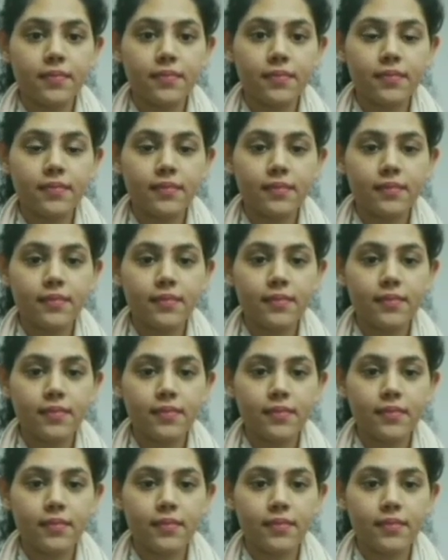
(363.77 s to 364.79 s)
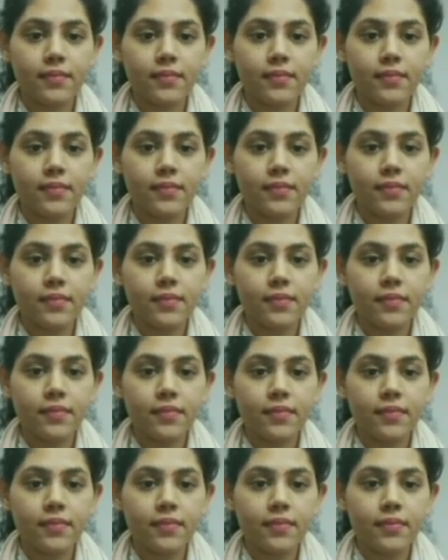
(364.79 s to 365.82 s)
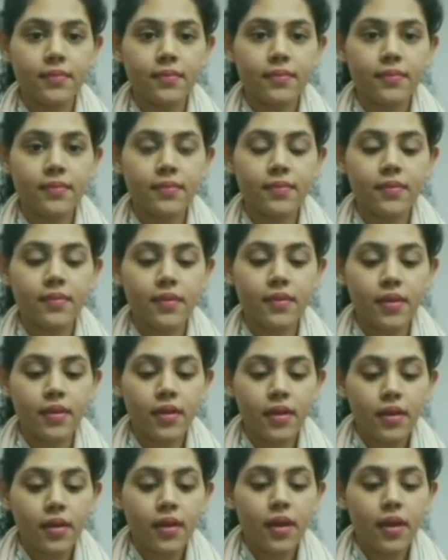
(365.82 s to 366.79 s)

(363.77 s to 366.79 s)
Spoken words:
Nobody speaks.